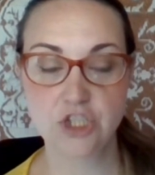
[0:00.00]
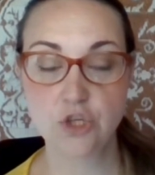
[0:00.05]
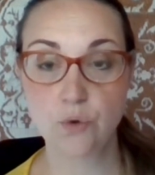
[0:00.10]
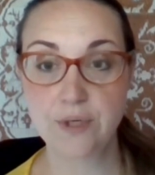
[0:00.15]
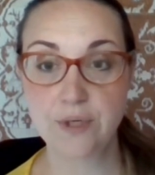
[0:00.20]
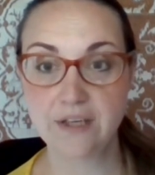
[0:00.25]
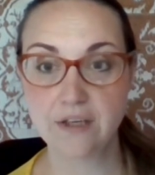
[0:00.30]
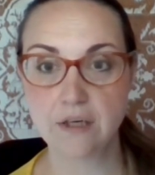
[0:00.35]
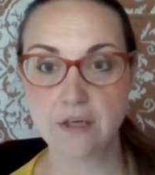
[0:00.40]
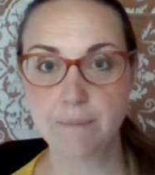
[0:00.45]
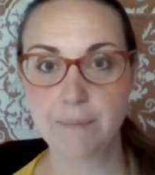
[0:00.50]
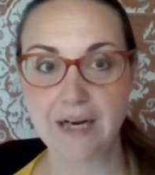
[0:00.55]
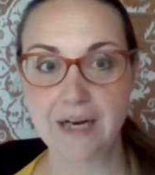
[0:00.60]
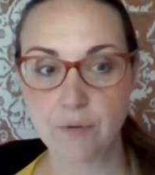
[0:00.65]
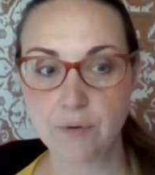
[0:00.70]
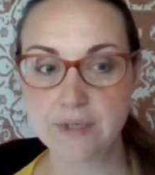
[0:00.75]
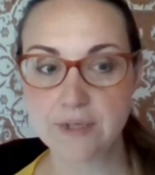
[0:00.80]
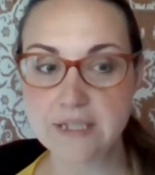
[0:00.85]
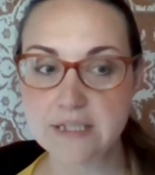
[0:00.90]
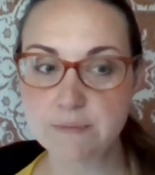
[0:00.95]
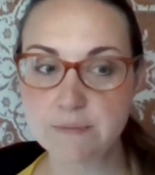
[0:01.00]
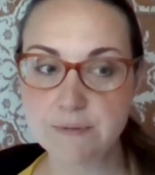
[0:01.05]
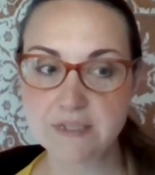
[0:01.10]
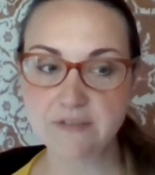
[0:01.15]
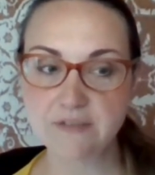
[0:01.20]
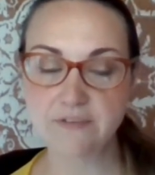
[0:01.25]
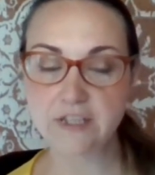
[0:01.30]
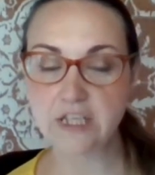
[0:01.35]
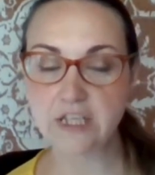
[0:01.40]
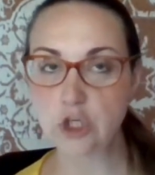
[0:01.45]
So here, but I want to
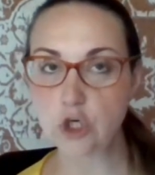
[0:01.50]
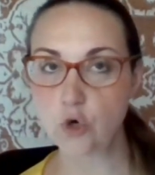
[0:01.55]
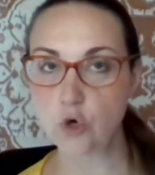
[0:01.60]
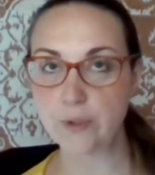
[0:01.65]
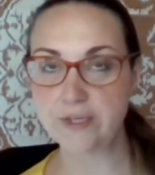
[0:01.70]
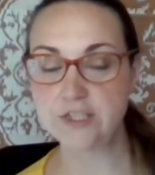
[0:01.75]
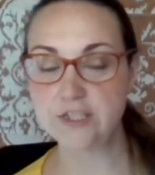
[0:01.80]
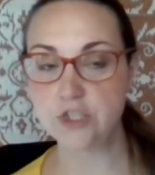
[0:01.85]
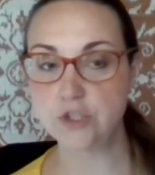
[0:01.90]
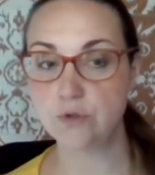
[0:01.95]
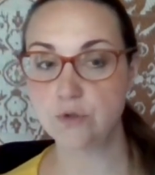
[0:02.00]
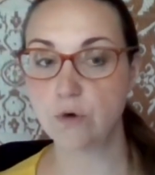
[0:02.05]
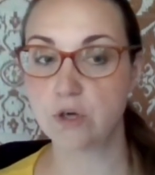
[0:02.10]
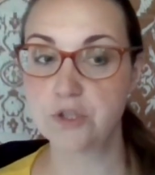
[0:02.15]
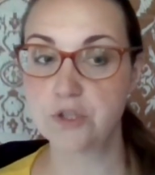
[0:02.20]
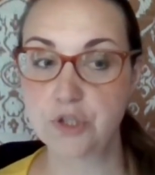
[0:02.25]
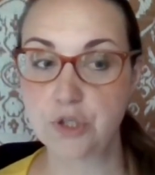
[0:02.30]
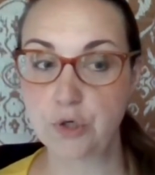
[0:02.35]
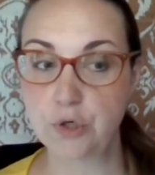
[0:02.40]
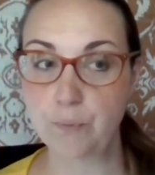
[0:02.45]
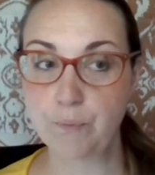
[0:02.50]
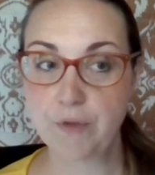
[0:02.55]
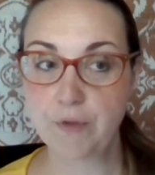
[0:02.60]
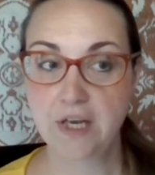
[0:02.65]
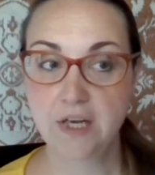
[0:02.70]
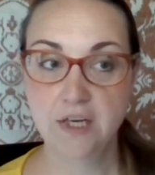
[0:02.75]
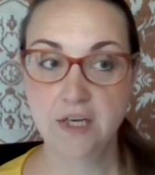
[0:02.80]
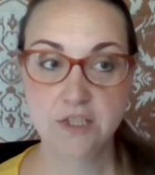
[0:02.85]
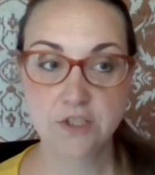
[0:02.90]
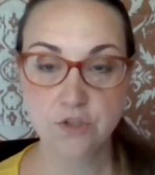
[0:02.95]
specifically go into also,
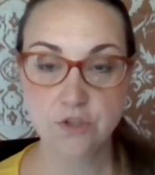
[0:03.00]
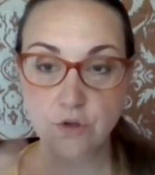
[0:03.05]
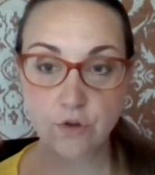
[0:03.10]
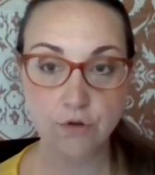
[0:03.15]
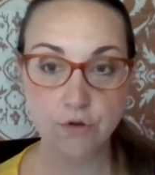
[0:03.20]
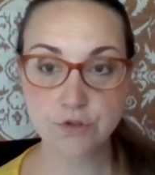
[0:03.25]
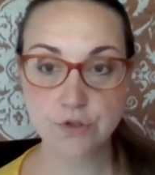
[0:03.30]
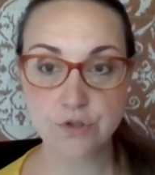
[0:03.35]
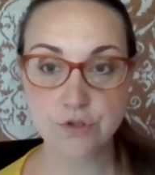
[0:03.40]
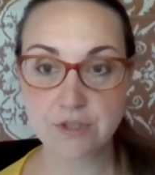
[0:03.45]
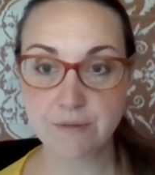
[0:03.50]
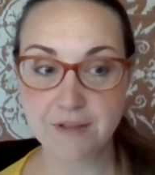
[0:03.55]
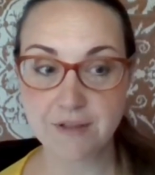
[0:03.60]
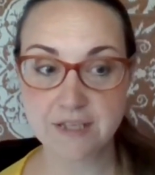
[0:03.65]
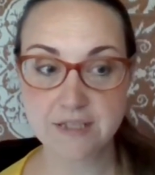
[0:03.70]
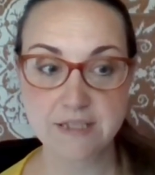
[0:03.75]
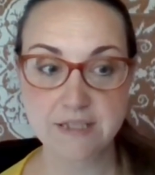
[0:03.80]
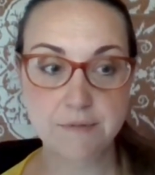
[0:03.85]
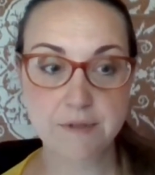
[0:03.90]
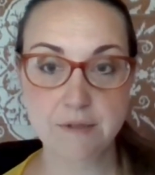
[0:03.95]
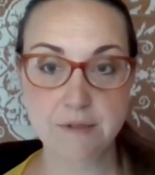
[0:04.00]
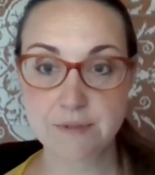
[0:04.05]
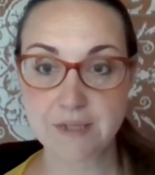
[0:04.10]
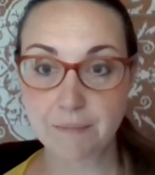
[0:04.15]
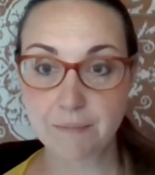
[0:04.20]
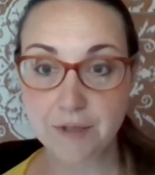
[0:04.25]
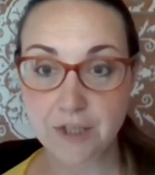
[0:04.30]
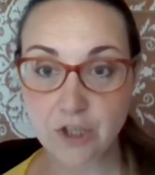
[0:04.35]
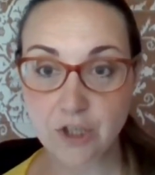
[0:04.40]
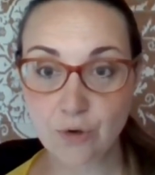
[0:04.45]
so those are some of the symptoms.
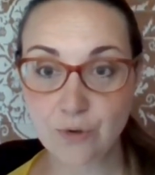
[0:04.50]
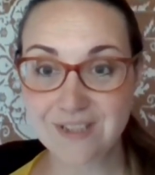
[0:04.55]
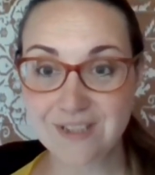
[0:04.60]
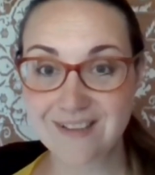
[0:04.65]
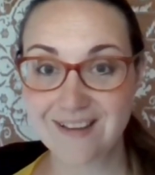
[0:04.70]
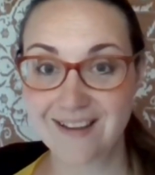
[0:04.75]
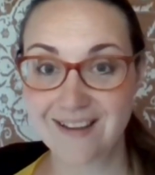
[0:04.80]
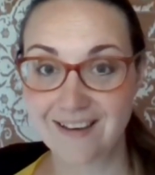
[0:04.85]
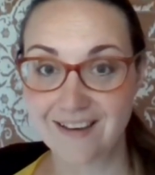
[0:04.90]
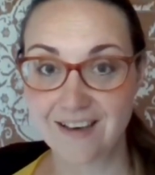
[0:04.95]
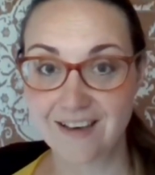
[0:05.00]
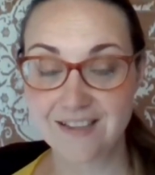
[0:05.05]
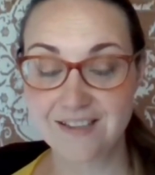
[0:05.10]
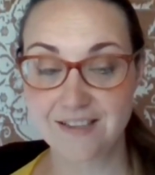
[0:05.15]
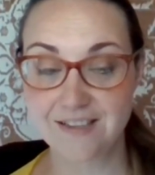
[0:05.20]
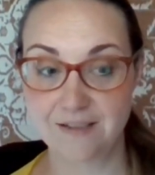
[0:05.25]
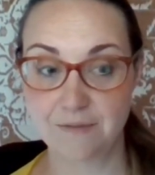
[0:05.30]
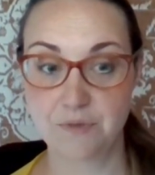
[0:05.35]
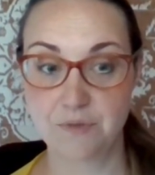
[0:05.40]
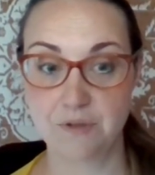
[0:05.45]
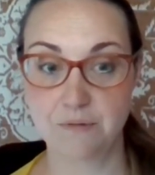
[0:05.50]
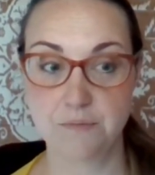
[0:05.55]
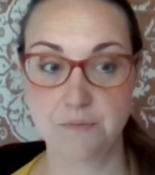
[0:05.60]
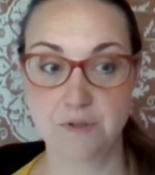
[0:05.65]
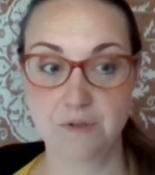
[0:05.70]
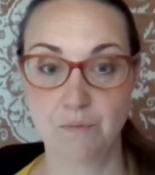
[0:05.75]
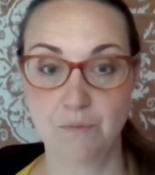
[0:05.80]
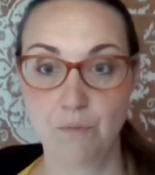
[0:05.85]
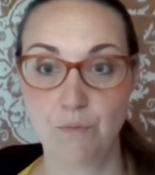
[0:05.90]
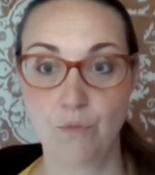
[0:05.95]
I'm going to go into the gut
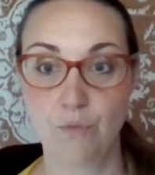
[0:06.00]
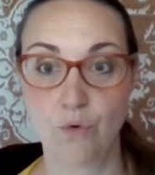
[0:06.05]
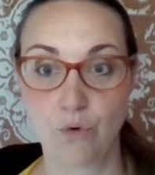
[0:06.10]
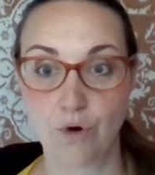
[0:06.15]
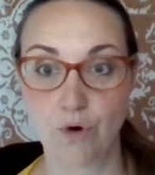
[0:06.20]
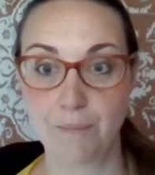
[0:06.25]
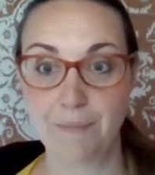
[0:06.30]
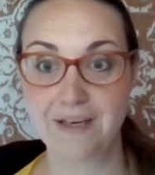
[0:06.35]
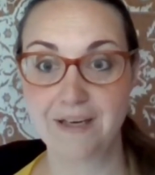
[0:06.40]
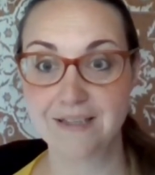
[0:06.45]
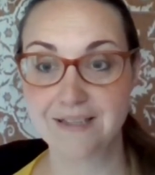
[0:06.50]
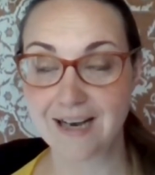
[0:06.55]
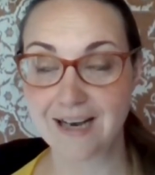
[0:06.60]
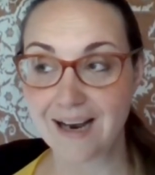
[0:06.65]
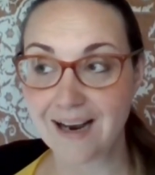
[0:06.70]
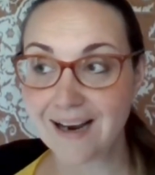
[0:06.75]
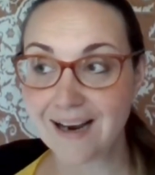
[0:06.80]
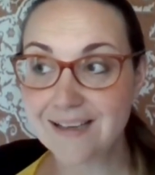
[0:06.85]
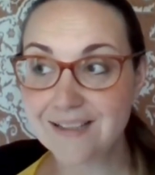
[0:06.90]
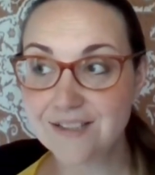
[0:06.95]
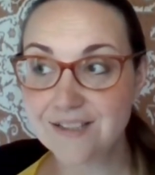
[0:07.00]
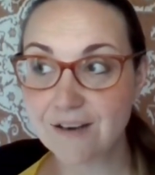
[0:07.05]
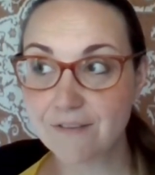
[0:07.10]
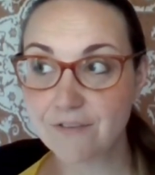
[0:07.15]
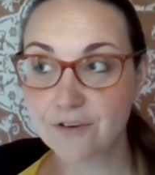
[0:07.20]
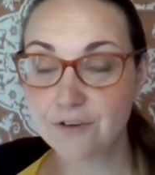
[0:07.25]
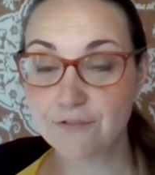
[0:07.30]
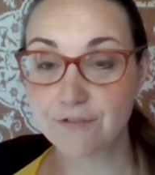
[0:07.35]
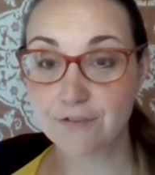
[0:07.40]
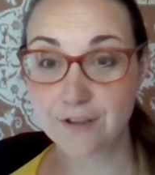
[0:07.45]
symptoms more because I
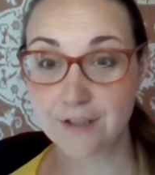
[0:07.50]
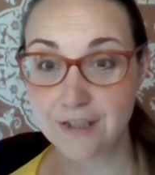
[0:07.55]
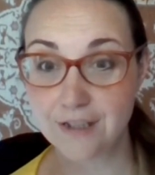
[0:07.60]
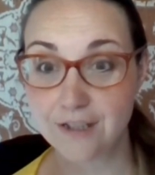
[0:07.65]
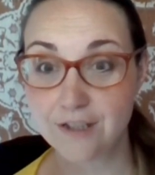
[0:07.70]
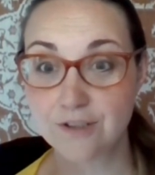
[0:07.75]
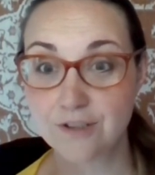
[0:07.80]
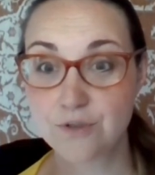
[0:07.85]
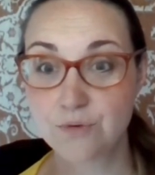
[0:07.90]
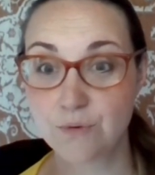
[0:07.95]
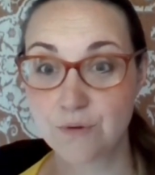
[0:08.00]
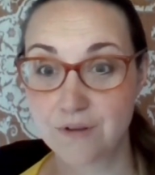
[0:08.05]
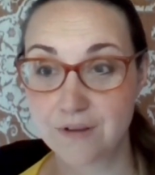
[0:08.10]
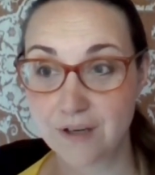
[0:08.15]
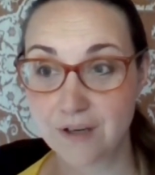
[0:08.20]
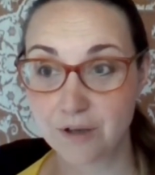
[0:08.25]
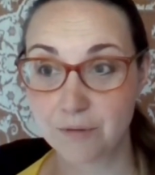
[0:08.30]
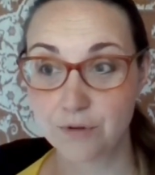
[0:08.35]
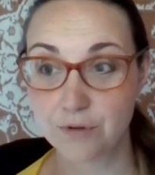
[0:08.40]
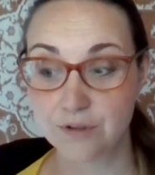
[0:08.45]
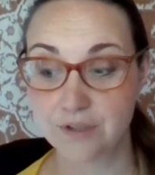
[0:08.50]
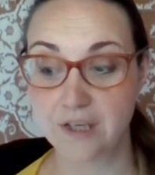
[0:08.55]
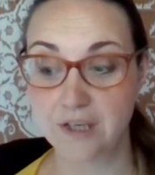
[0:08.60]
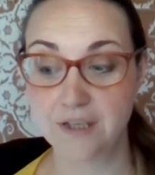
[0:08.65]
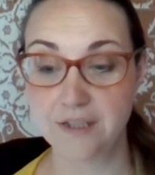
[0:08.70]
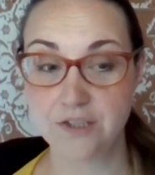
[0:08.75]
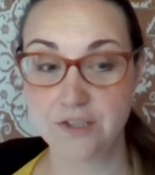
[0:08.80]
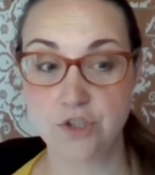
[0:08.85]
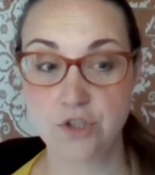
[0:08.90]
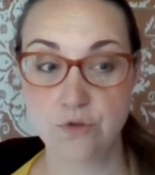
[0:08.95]
suffered for years with terrible
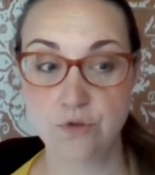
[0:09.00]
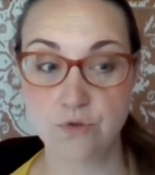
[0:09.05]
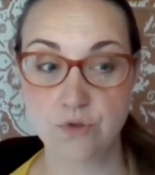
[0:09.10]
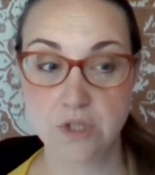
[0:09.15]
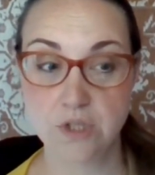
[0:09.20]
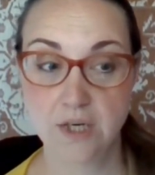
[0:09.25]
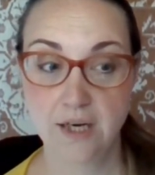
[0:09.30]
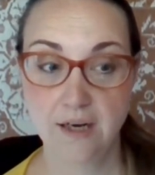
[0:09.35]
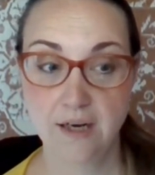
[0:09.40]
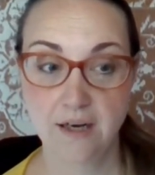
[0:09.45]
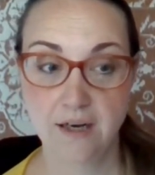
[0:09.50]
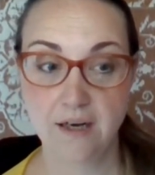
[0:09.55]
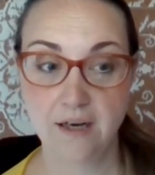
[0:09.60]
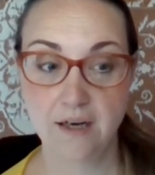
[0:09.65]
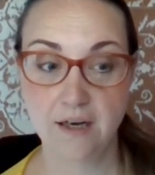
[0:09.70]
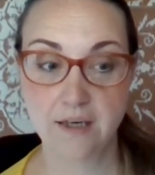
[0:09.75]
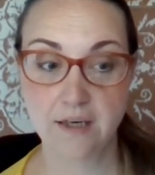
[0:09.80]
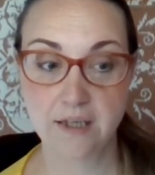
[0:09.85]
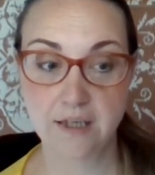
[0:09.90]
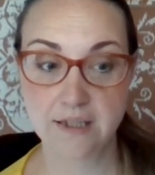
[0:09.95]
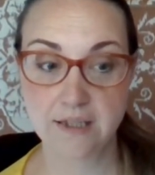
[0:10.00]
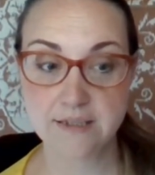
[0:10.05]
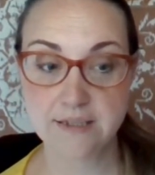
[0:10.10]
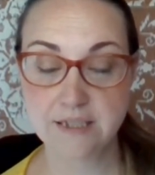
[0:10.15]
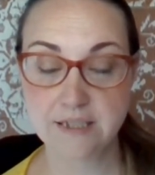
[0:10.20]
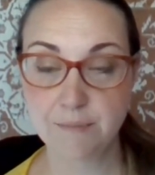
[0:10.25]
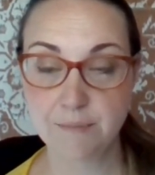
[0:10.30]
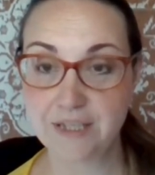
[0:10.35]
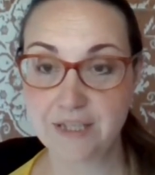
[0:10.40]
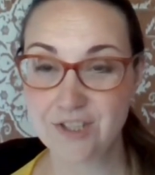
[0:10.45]
gut issues. Uh,
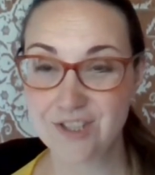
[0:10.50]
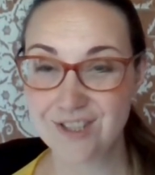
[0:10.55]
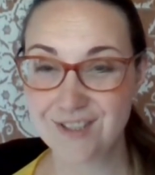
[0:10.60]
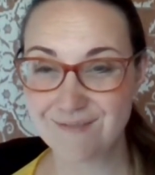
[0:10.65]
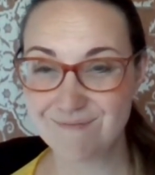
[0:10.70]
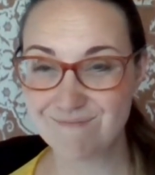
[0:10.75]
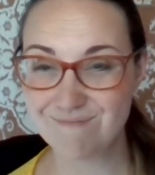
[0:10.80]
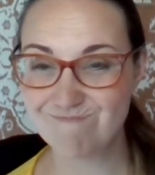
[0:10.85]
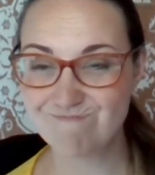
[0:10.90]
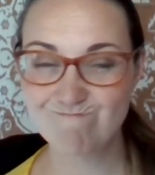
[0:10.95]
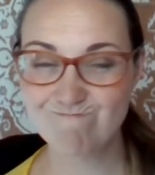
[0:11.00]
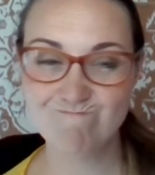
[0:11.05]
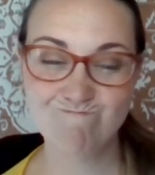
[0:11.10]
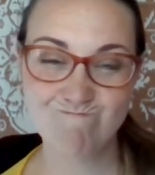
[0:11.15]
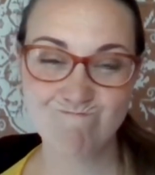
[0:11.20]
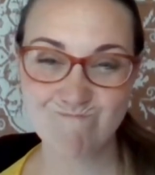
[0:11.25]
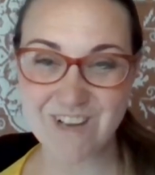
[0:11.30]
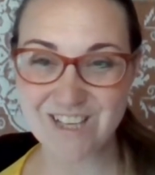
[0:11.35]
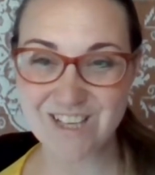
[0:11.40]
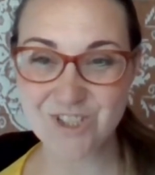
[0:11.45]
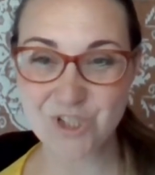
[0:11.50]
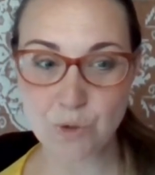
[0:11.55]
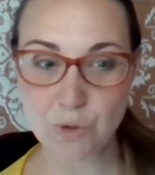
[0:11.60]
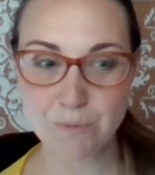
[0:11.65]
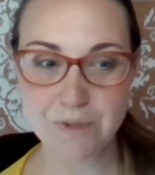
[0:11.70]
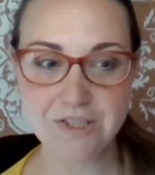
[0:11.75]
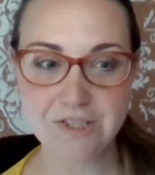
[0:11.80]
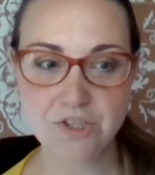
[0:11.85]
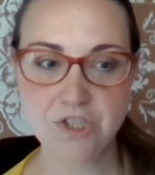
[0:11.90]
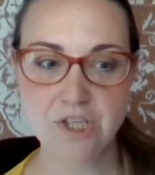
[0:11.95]
constipation, not so
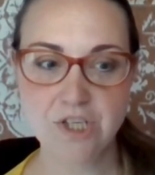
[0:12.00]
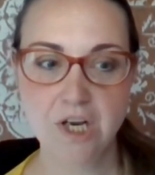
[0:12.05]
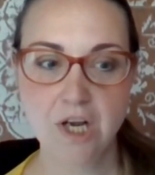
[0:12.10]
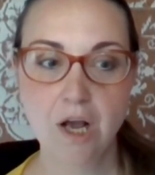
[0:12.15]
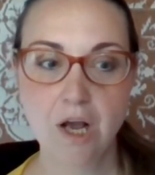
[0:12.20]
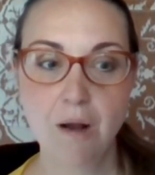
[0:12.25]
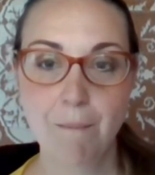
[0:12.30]
much.